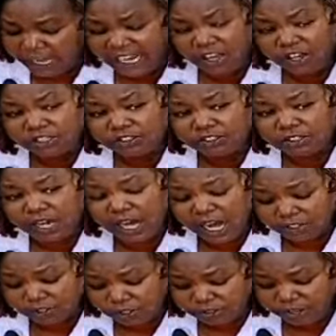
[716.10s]
Riots
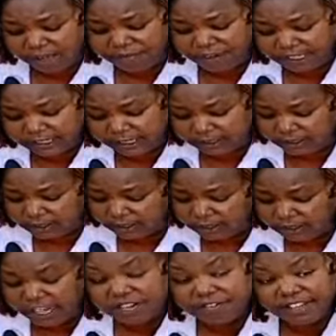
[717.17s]
has also affected
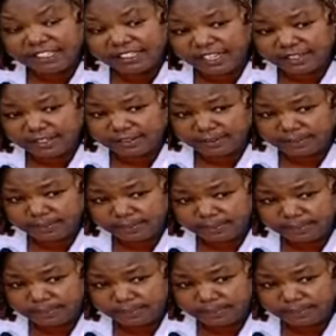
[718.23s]
the investors.